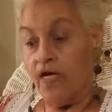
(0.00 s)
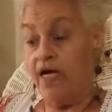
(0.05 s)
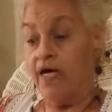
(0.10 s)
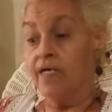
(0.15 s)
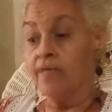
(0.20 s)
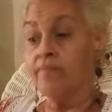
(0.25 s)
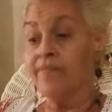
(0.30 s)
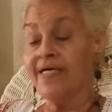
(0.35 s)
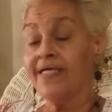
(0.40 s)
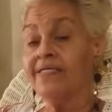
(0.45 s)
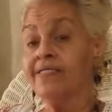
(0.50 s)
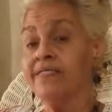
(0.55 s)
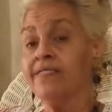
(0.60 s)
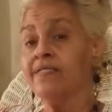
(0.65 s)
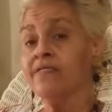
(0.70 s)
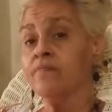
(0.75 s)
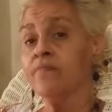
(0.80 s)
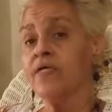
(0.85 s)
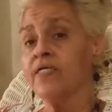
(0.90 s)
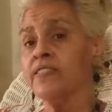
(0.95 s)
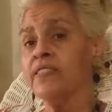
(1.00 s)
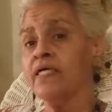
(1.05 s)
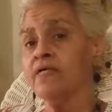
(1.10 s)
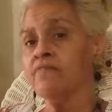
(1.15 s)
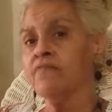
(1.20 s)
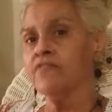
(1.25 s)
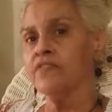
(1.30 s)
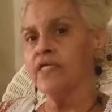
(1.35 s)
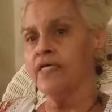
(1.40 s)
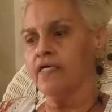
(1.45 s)
I'm editing my
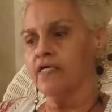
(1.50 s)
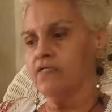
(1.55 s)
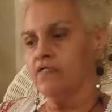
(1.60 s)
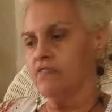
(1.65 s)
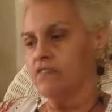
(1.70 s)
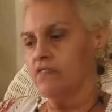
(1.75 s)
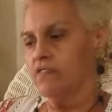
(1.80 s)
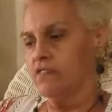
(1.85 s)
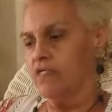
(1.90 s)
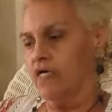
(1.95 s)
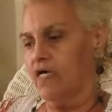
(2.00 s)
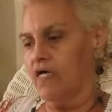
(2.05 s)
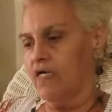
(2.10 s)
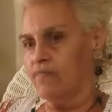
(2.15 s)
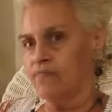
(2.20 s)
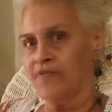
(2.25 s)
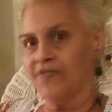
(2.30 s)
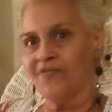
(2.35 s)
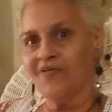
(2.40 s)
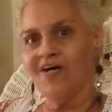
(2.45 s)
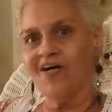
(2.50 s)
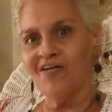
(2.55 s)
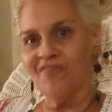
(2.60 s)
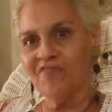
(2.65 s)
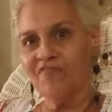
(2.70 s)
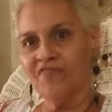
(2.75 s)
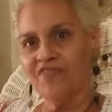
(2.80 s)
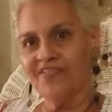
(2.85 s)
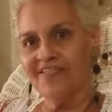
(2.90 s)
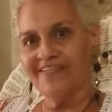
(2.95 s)
novel now. I've been
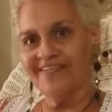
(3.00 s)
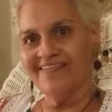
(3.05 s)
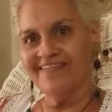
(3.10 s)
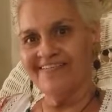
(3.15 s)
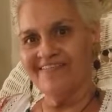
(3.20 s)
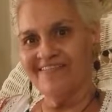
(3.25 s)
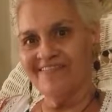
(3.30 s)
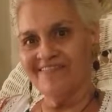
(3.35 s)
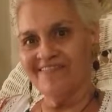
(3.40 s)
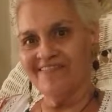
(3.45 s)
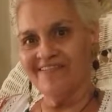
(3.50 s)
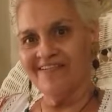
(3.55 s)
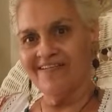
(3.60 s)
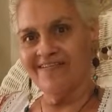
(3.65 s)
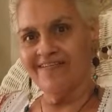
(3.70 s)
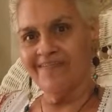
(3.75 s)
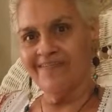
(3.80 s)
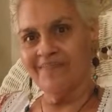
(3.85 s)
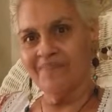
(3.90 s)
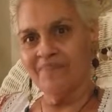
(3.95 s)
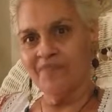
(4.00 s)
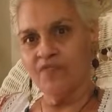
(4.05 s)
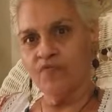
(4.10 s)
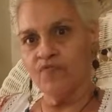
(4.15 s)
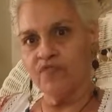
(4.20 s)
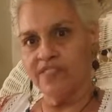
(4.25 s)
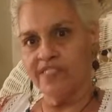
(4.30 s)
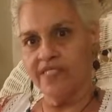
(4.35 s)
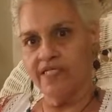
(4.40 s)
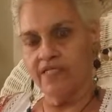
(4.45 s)
offered a
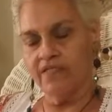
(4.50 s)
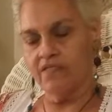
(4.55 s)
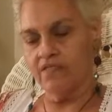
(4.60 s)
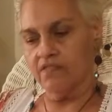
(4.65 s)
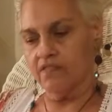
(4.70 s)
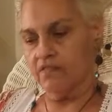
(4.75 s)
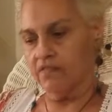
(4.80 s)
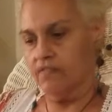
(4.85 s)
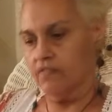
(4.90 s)
retainer,